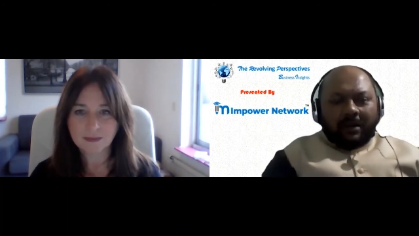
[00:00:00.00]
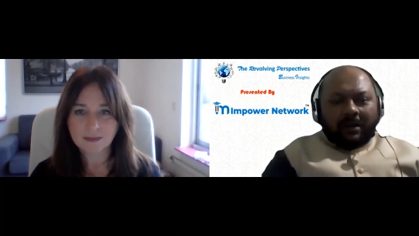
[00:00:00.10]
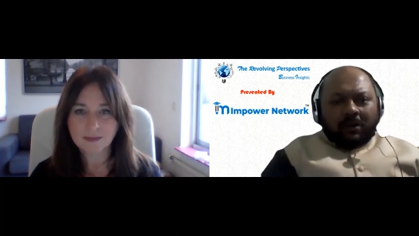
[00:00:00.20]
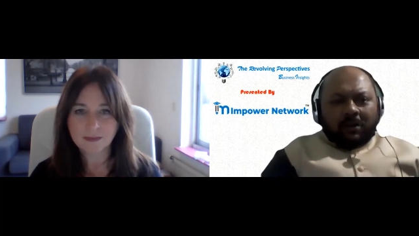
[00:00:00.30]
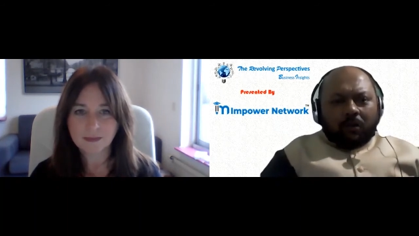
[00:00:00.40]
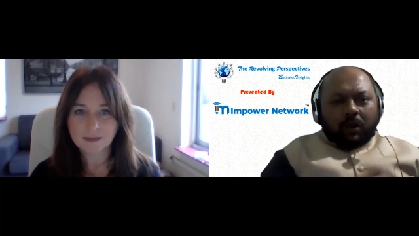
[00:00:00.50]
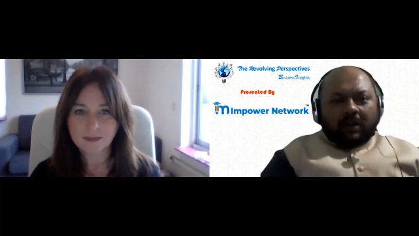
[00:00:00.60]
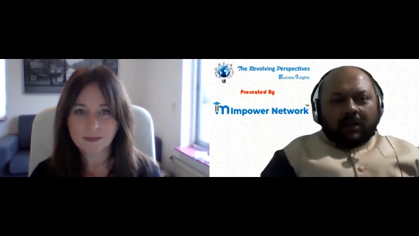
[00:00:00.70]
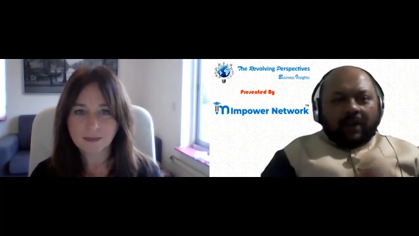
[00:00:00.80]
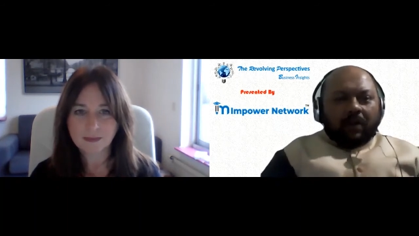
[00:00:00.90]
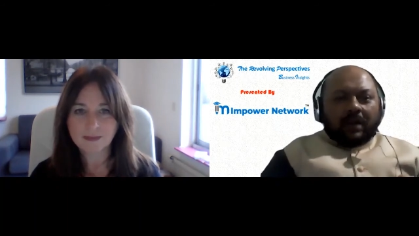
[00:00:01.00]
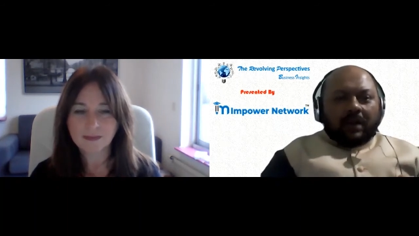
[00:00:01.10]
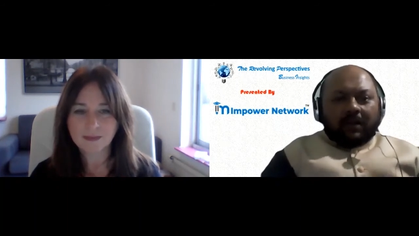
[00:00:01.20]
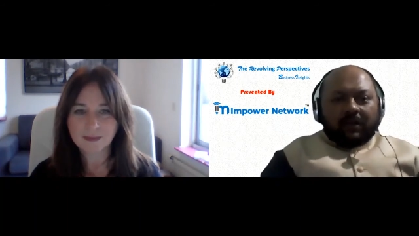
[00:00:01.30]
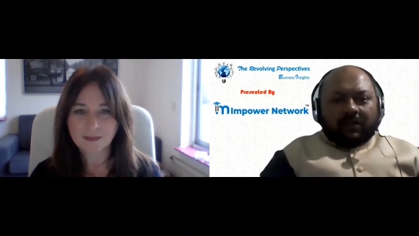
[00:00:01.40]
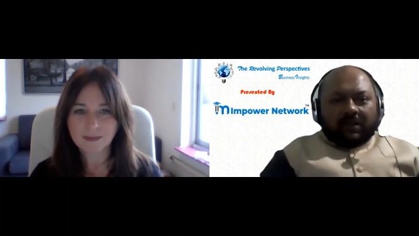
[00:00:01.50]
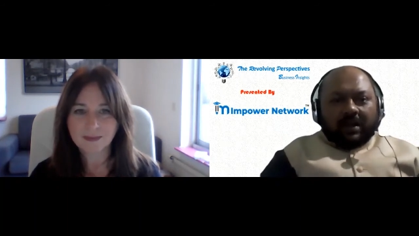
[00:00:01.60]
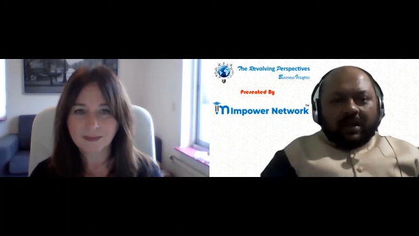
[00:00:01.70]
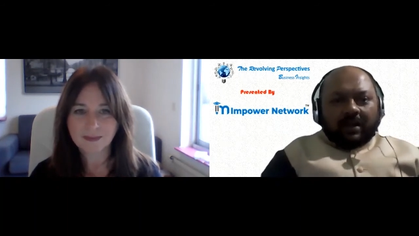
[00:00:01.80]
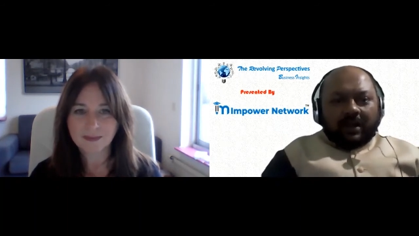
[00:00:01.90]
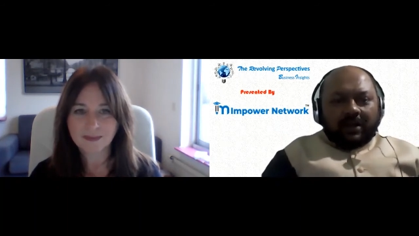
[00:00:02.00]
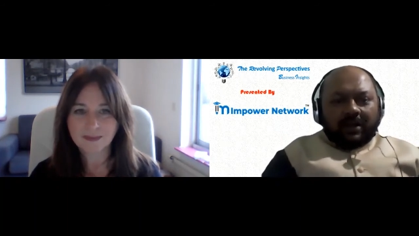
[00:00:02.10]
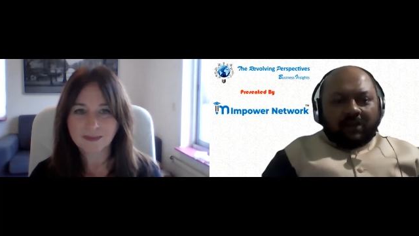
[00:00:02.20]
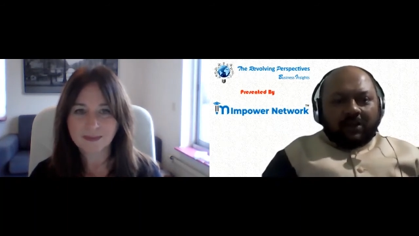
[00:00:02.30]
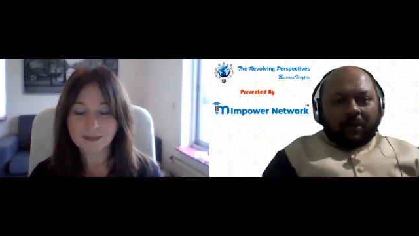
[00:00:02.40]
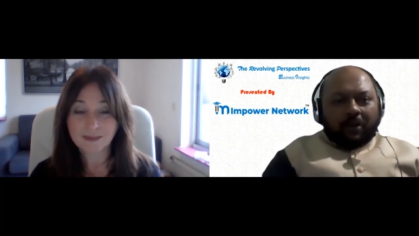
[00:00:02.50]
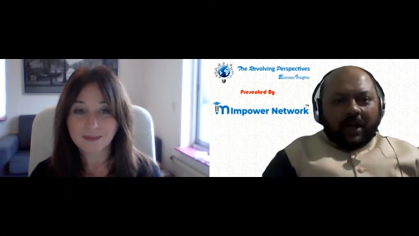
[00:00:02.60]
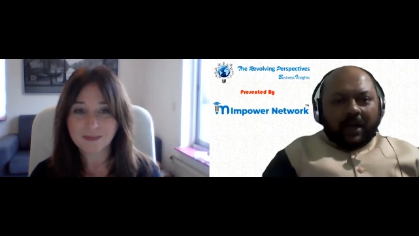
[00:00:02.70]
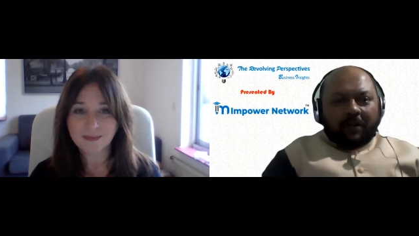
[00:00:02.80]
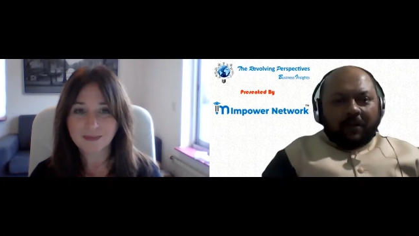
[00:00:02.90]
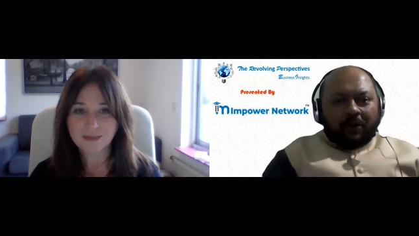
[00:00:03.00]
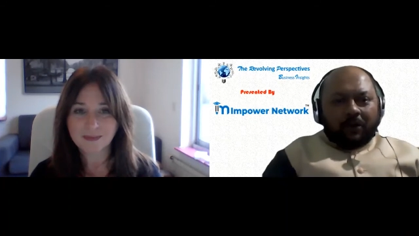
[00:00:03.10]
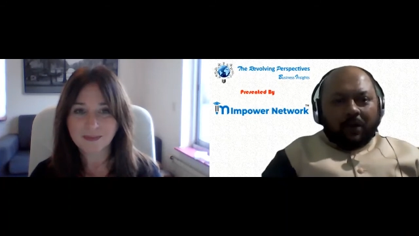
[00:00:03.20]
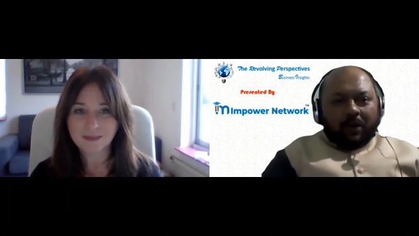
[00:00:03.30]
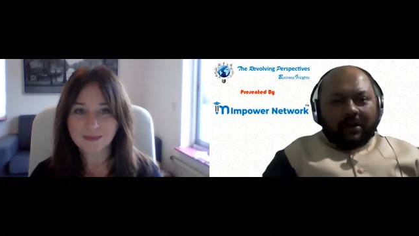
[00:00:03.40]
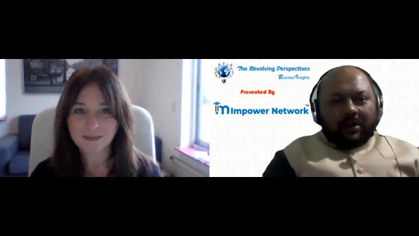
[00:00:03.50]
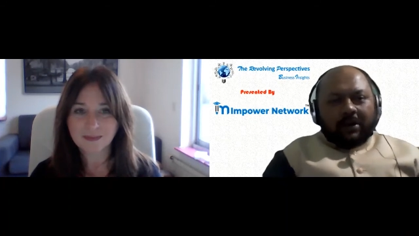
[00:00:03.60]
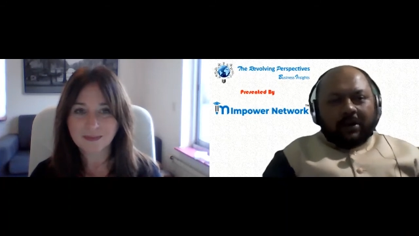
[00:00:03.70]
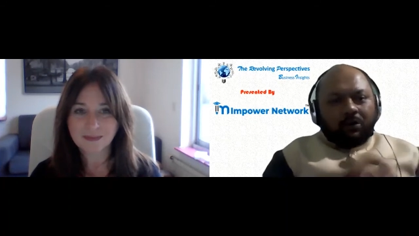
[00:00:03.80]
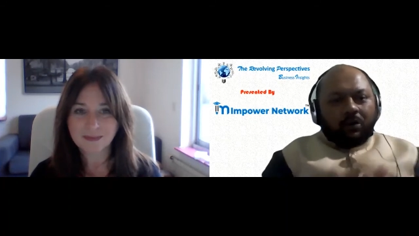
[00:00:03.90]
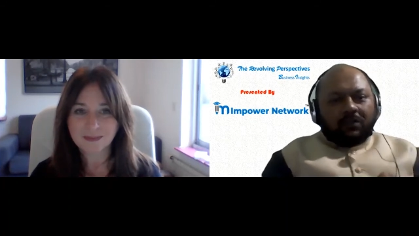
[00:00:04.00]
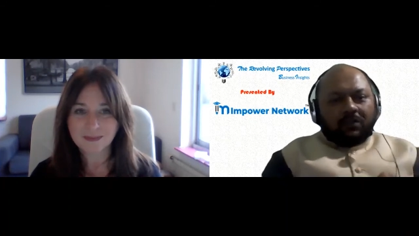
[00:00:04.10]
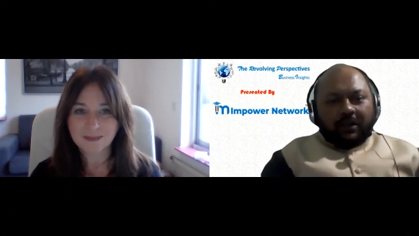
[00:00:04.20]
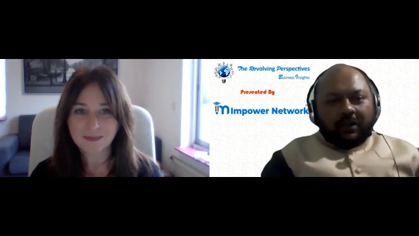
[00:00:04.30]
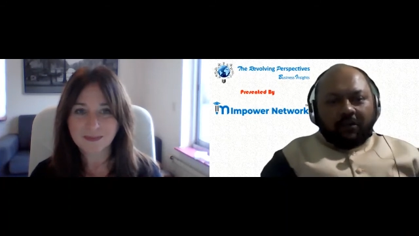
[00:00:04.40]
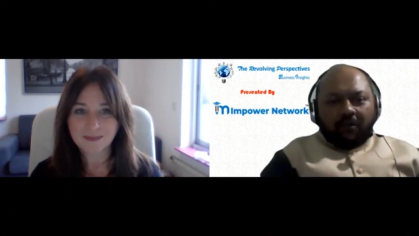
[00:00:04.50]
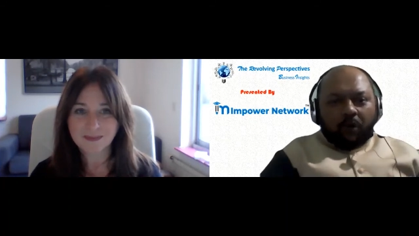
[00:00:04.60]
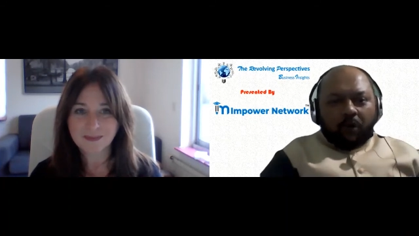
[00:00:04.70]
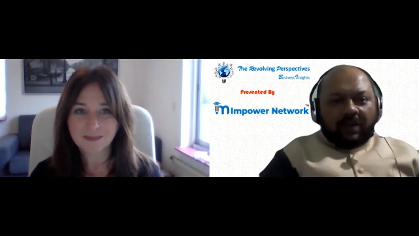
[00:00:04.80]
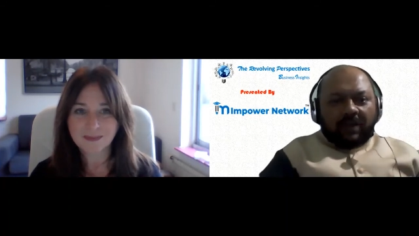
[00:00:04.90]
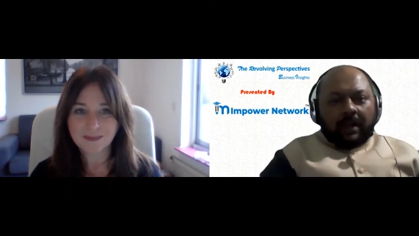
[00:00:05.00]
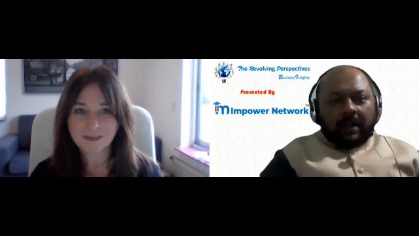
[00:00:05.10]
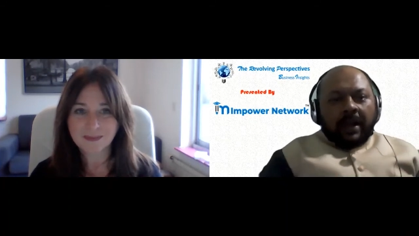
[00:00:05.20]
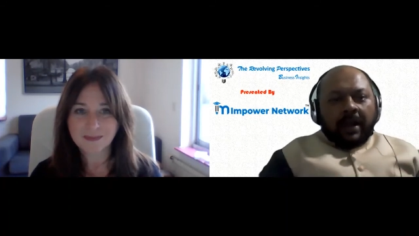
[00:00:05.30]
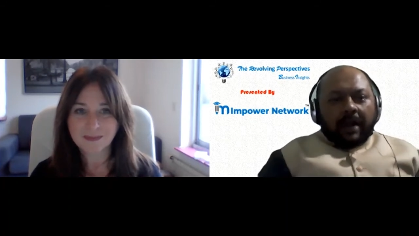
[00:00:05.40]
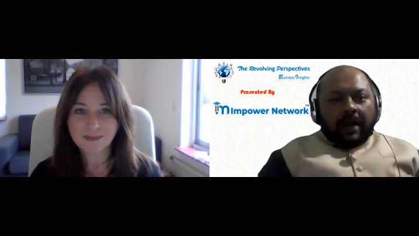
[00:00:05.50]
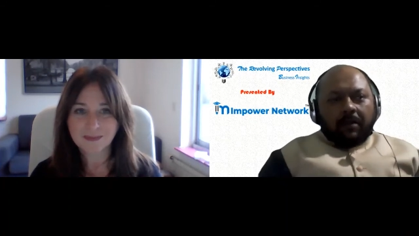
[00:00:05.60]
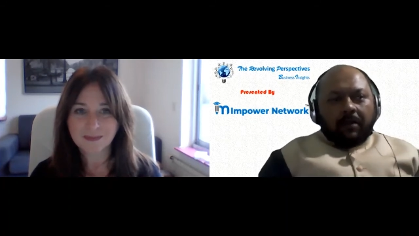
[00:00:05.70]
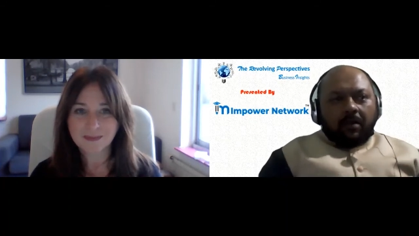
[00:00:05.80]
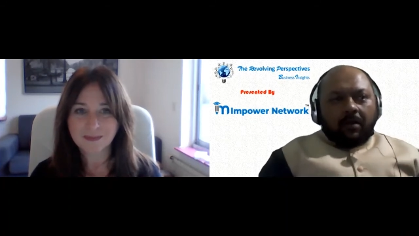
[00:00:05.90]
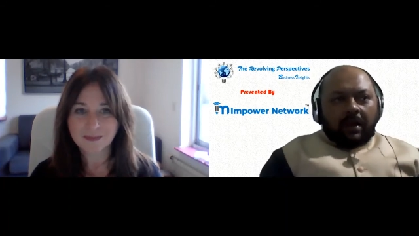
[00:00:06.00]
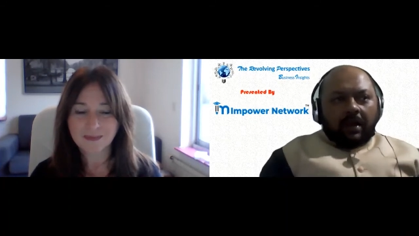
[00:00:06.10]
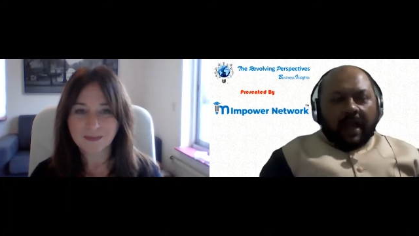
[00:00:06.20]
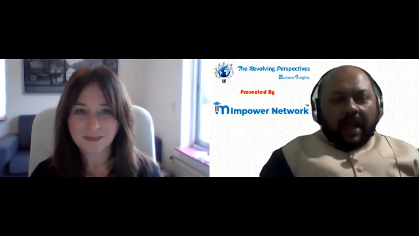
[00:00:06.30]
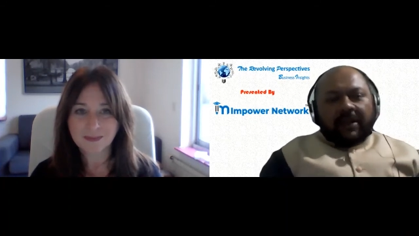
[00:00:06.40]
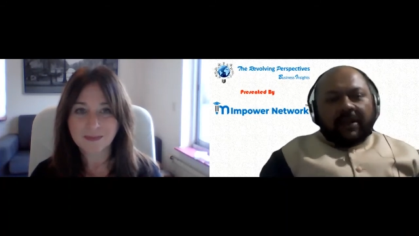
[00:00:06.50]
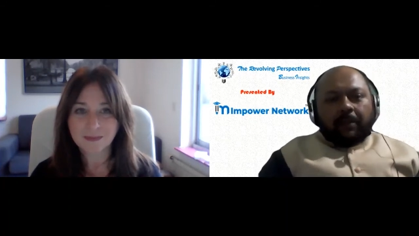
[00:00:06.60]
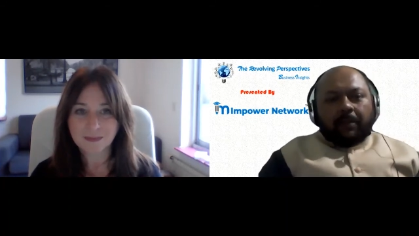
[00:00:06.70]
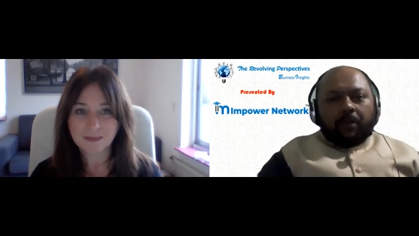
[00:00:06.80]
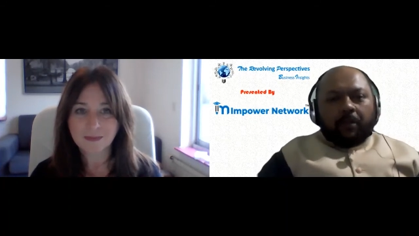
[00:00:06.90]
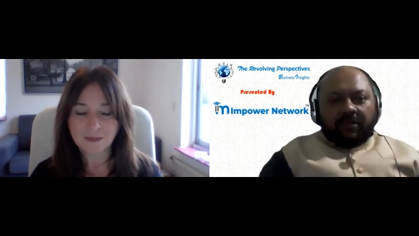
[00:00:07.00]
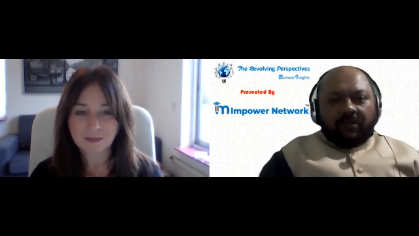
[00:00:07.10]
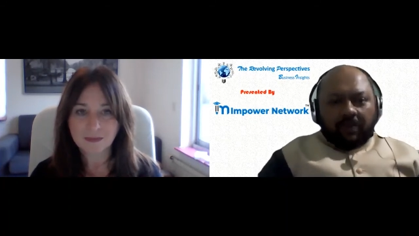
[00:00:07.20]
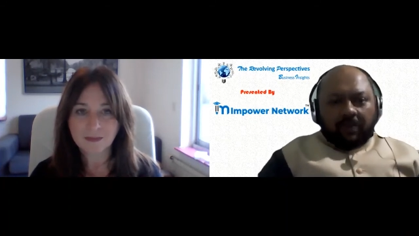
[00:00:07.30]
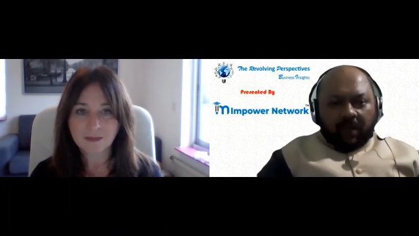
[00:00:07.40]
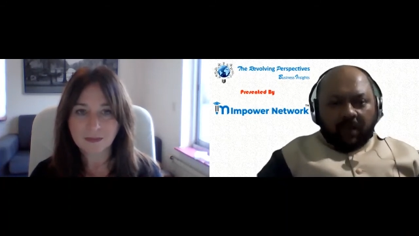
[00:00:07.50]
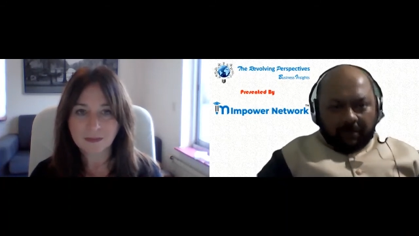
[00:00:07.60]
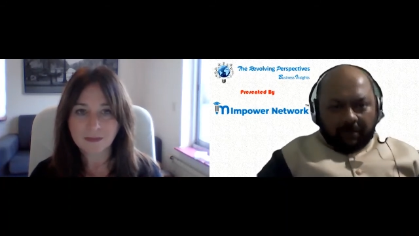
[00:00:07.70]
Speaker 1: So, what is that one thing which uh, really struck your mind before you entered into those series of posts, and and have it helped your business somewhere?